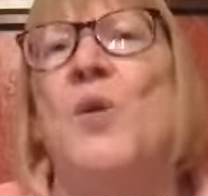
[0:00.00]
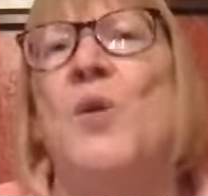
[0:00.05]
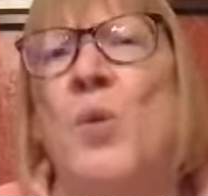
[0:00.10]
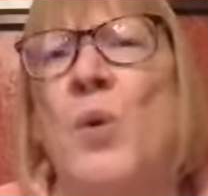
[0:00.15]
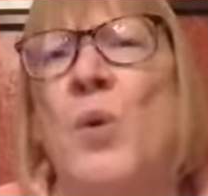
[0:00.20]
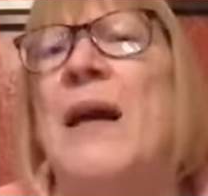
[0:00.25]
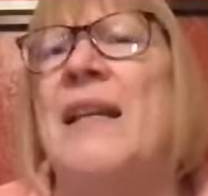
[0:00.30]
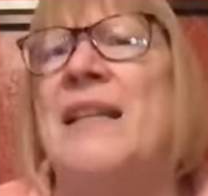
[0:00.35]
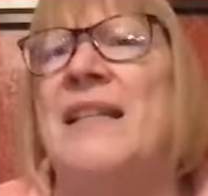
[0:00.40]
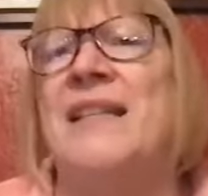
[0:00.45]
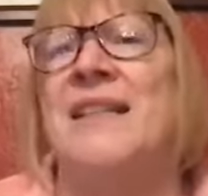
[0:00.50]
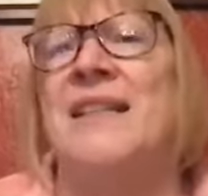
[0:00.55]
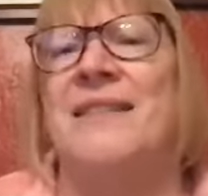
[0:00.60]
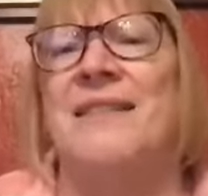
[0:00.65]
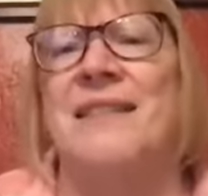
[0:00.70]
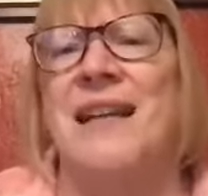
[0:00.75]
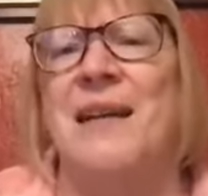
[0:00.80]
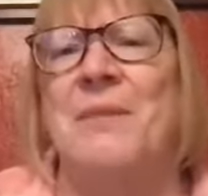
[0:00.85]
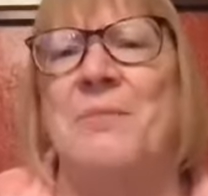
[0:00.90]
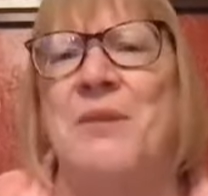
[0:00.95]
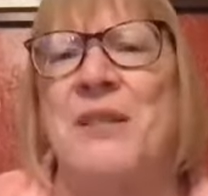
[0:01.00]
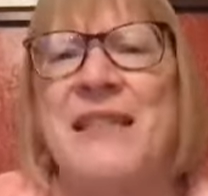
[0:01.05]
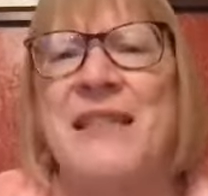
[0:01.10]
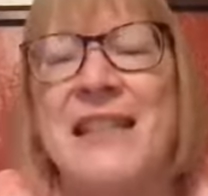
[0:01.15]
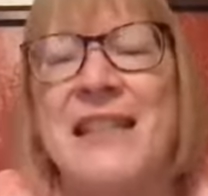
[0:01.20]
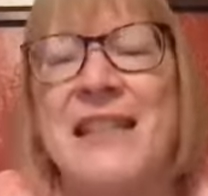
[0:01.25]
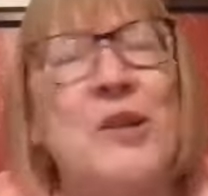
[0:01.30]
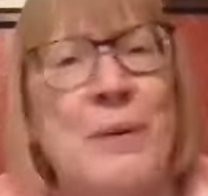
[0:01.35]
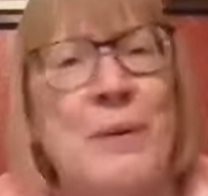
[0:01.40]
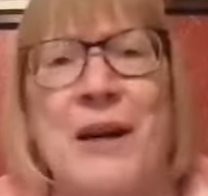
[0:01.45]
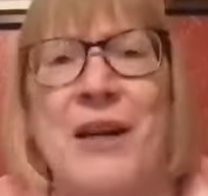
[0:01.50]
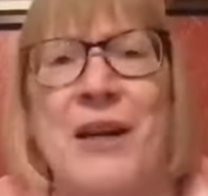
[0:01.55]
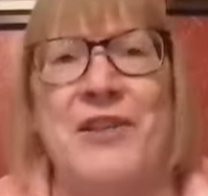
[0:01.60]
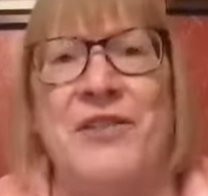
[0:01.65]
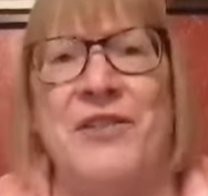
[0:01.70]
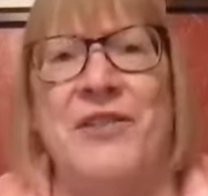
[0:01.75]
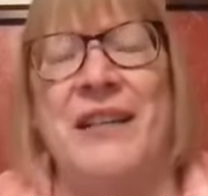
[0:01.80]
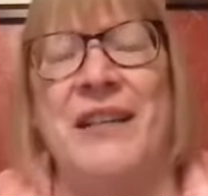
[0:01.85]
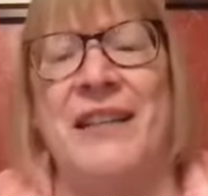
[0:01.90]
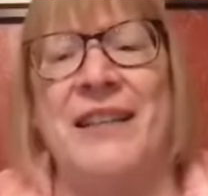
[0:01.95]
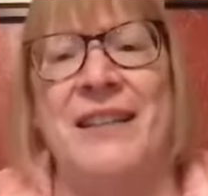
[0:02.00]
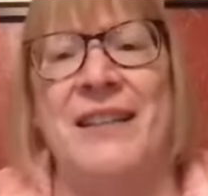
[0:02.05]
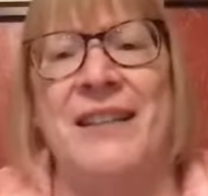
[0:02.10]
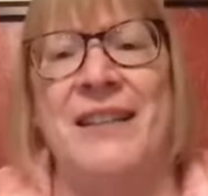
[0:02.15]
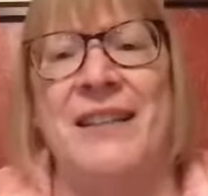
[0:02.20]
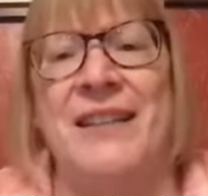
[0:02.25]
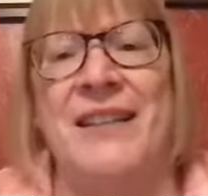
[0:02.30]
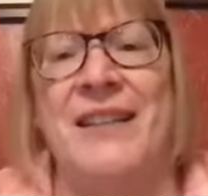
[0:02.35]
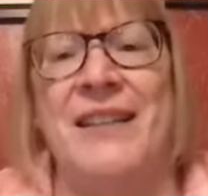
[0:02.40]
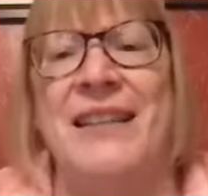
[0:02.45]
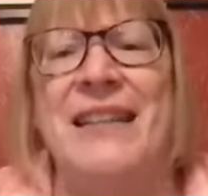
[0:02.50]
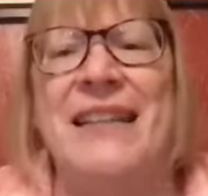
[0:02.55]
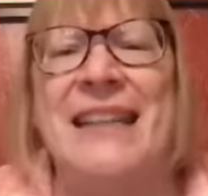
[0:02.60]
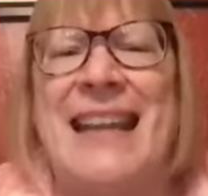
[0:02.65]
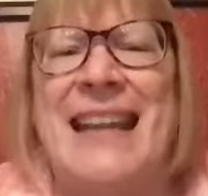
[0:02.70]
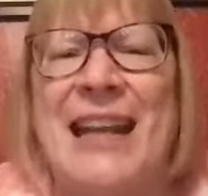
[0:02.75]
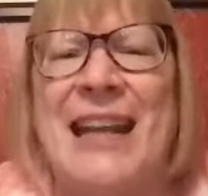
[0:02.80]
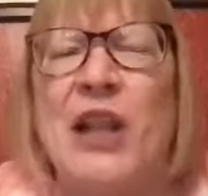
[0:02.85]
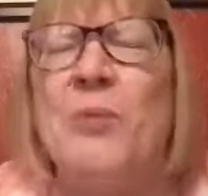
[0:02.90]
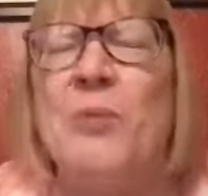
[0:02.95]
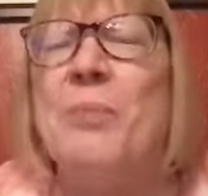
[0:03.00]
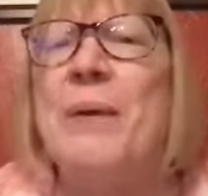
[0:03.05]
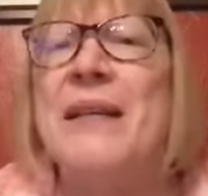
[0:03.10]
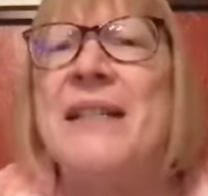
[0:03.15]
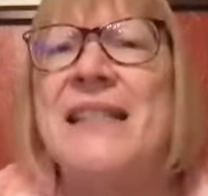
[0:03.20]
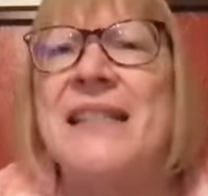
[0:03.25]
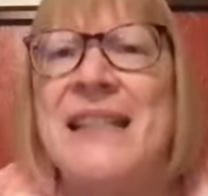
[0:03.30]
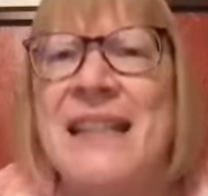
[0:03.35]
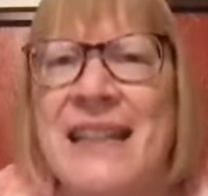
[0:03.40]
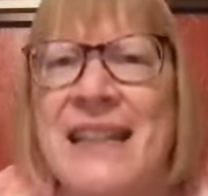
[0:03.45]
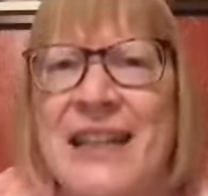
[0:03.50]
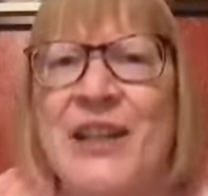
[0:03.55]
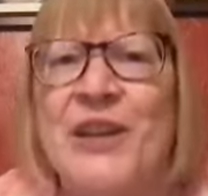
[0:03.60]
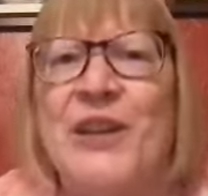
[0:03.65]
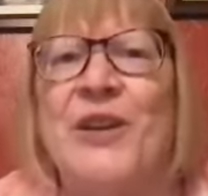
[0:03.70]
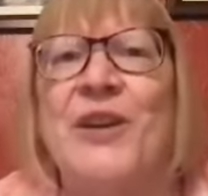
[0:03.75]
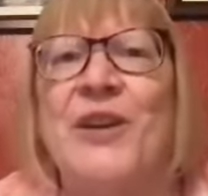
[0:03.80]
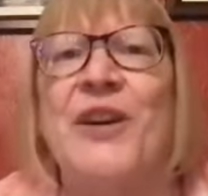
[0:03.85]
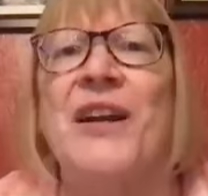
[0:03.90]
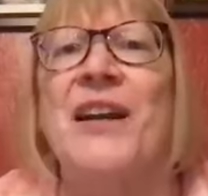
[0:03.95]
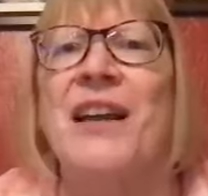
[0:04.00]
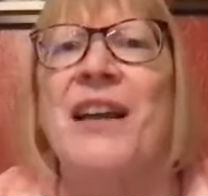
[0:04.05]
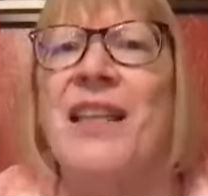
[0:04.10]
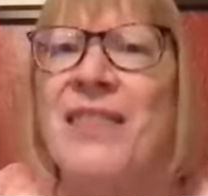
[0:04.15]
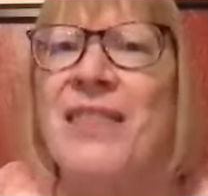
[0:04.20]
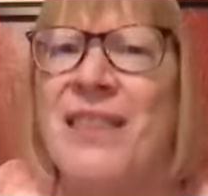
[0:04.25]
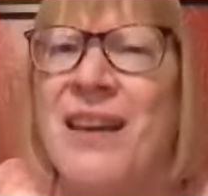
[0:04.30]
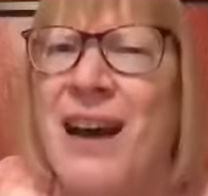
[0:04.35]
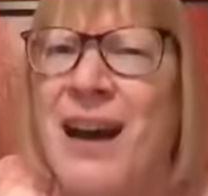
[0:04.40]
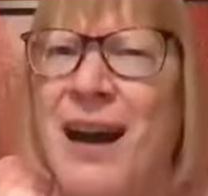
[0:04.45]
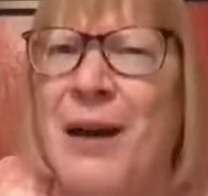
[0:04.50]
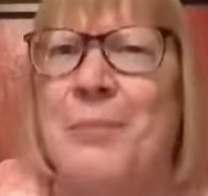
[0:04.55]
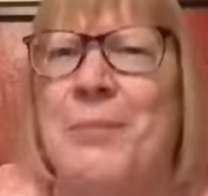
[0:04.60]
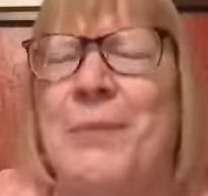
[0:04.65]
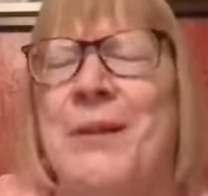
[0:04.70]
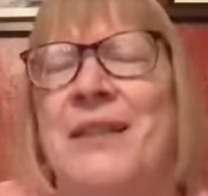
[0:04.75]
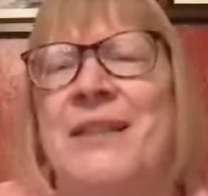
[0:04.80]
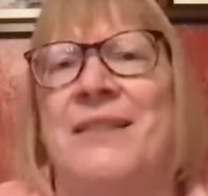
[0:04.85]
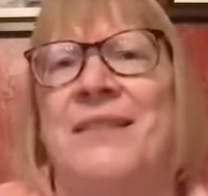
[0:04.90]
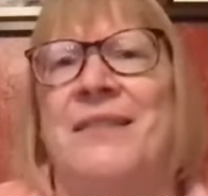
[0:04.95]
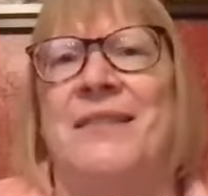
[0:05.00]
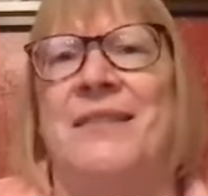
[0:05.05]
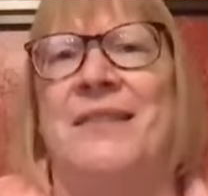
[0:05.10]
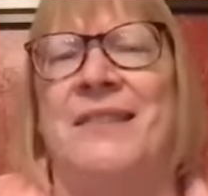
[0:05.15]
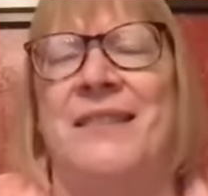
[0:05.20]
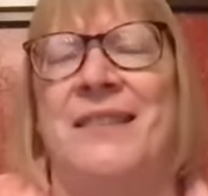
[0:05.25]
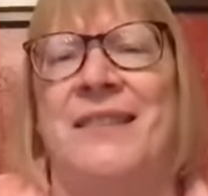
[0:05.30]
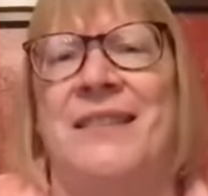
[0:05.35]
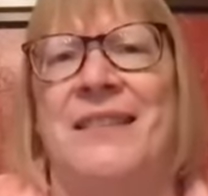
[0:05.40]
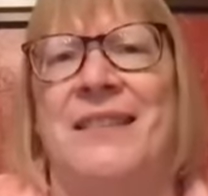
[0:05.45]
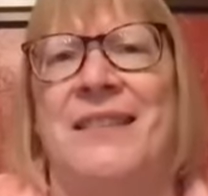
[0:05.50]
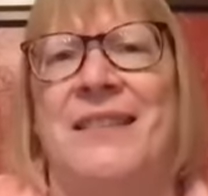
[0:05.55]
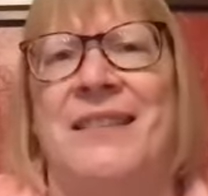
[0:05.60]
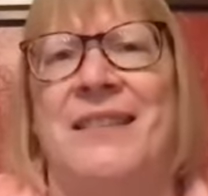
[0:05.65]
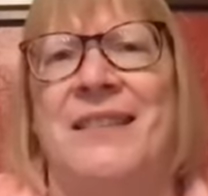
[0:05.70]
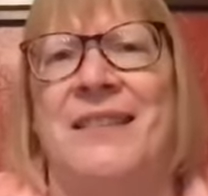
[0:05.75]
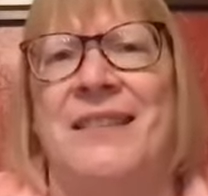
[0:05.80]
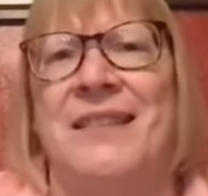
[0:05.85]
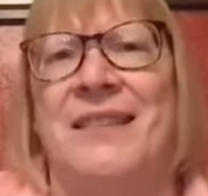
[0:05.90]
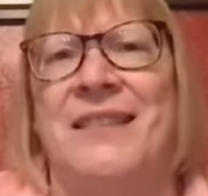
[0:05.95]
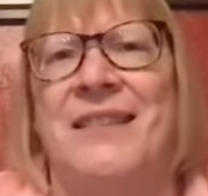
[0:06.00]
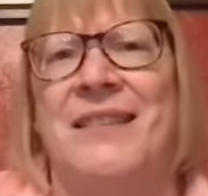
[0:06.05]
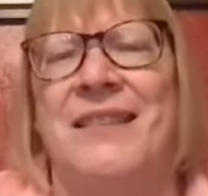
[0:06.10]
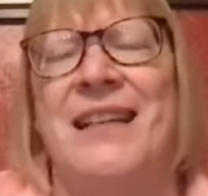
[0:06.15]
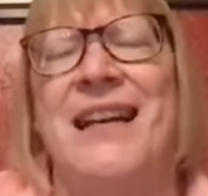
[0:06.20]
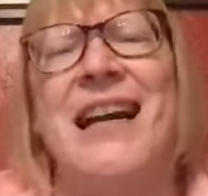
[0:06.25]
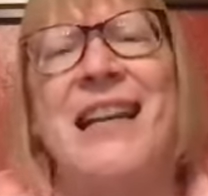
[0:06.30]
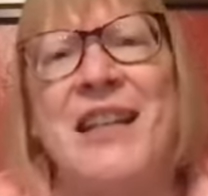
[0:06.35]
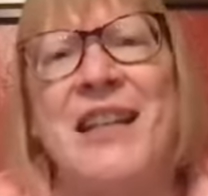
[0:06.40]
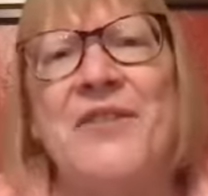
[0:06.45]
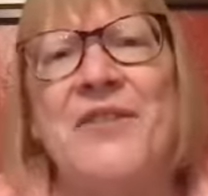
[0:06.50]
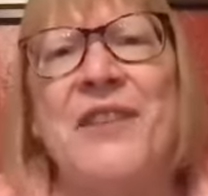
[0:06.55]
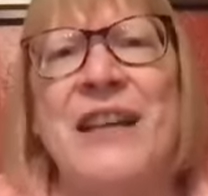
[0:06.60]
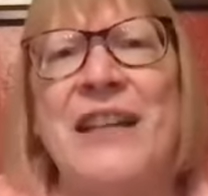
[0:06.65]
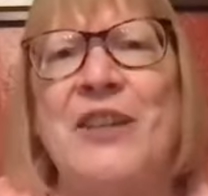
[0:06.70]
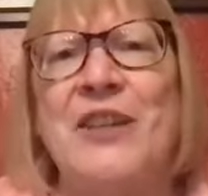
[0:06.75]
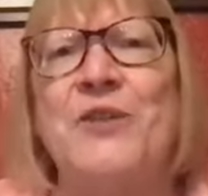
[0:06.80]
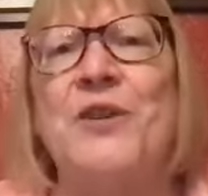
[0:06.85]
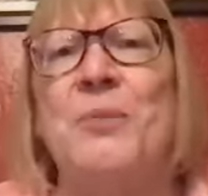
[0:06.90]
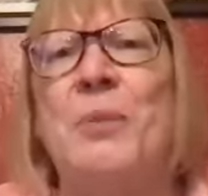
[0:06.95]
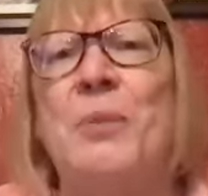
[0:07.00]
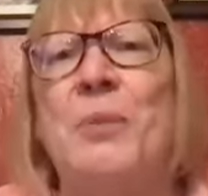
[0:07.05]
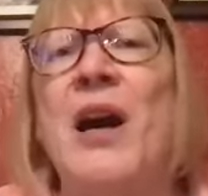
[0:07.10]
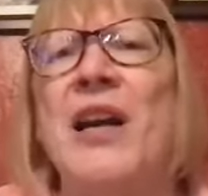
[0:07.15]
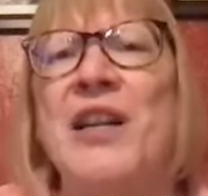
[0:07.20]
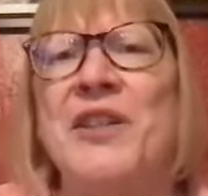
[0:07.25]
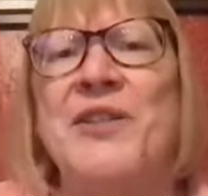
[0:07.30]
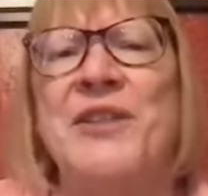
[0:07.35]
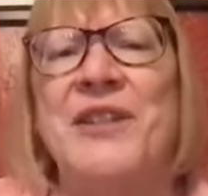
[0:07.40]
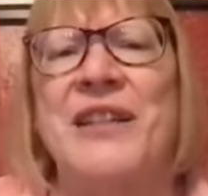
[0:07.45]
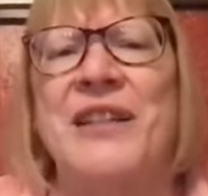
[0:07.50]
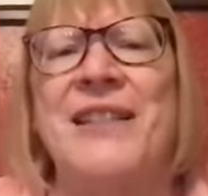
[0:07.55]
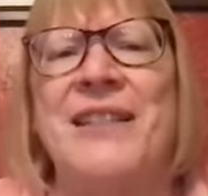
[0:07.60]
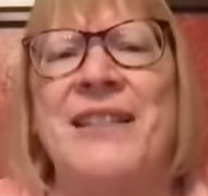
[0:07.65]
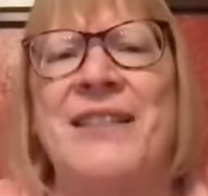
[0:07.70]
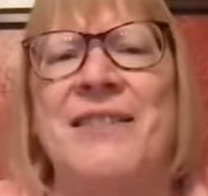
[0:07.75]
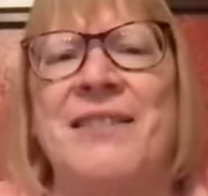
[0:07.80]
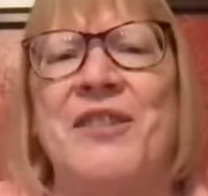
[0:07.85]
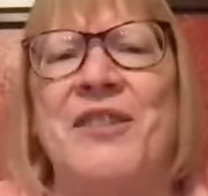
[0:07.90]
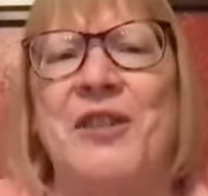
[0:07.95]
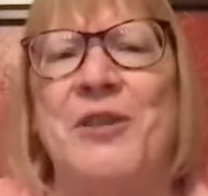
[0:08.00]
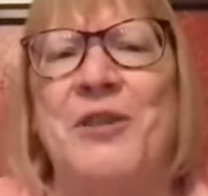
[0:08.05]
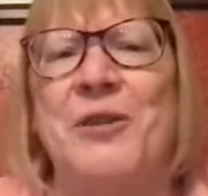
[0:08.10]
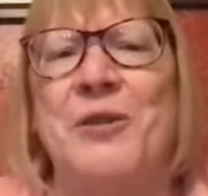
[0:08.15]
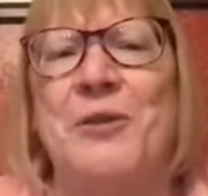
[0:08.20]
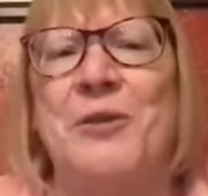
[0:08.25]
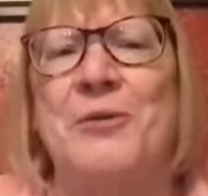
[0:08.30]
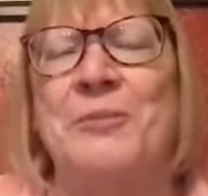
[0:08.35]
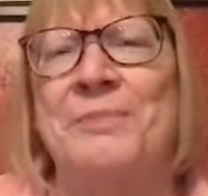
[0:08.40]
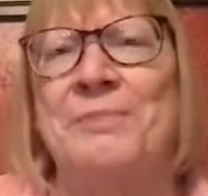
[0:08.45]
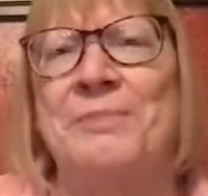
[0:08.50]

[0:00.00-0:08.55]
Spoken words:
What I'm still pondering can help us hear the hum. I invite you to ponder it too.